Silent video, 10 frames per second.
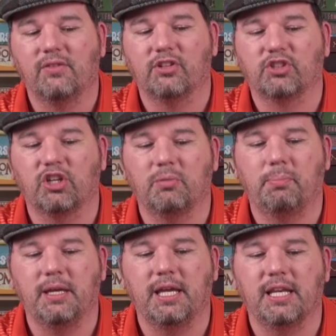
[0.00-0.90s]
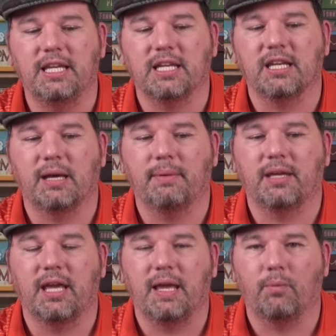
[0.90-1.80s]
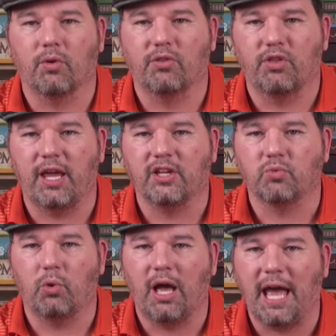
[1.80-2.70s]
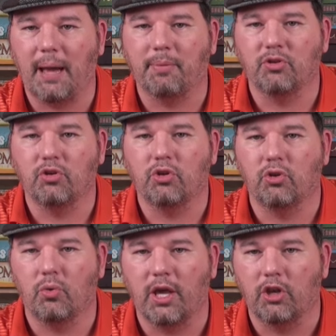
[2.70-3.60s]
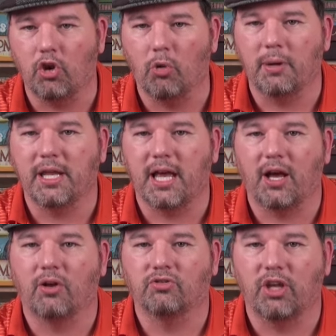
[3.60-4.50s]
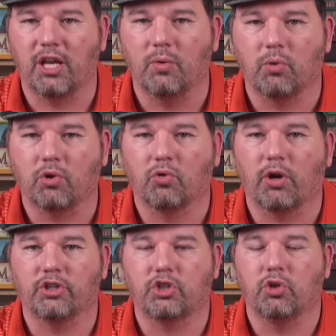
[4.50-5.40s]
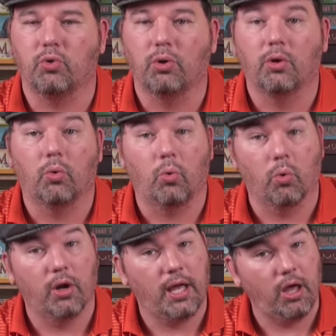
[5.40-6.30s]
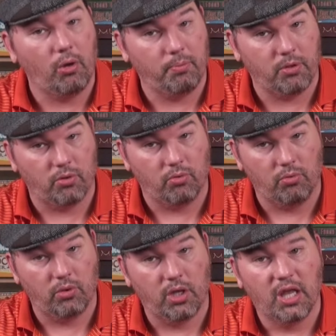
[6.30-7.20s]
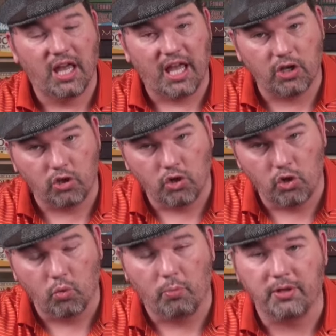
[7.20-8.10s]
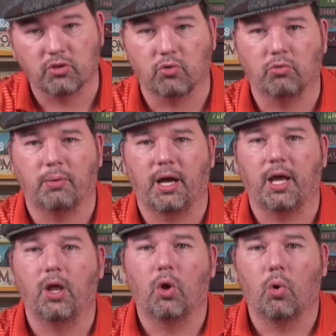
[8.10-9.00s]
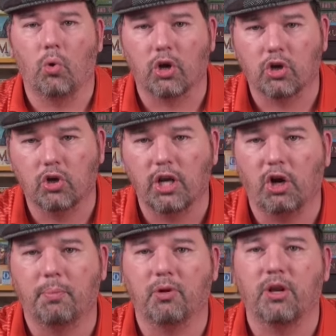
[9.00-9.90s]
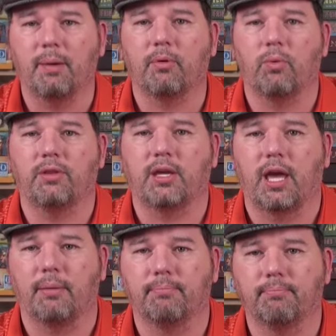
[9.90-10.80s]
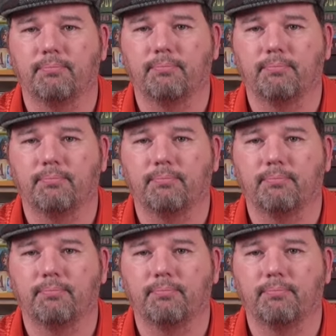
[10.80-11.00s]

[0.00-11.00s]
This is going to be an economic game where things will happen to you and nobody else, and it will crush you or help you, and you will be screwed by it. Or it could help your neighbor win the game.